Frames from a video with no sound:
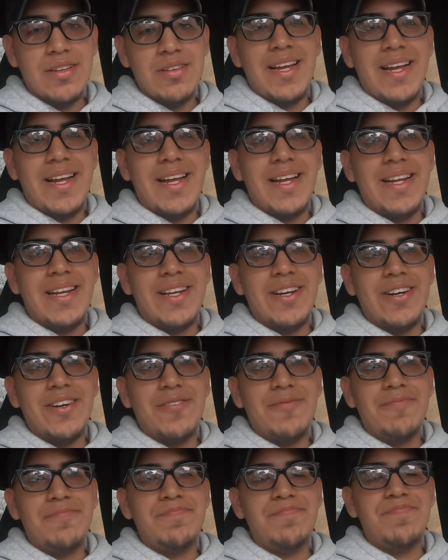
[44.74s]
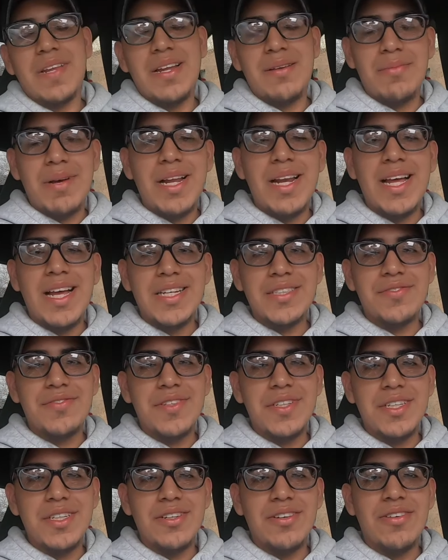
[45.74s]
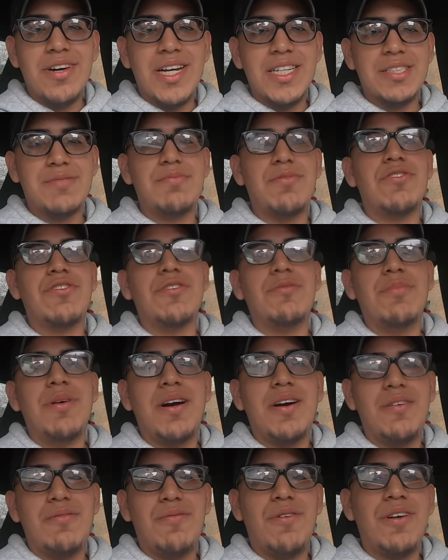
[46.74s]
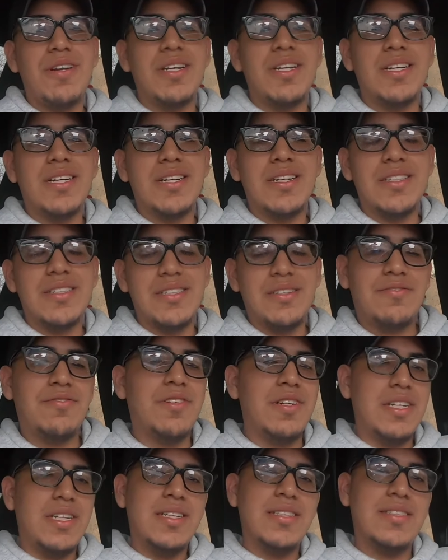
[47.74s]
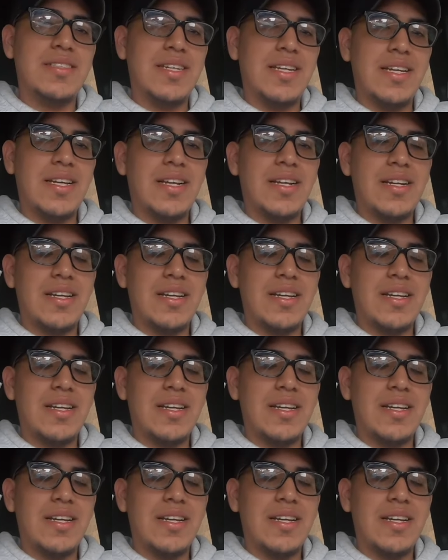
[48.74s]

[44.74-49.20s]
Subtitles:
And in my last video, I spoke about wanting a different intake.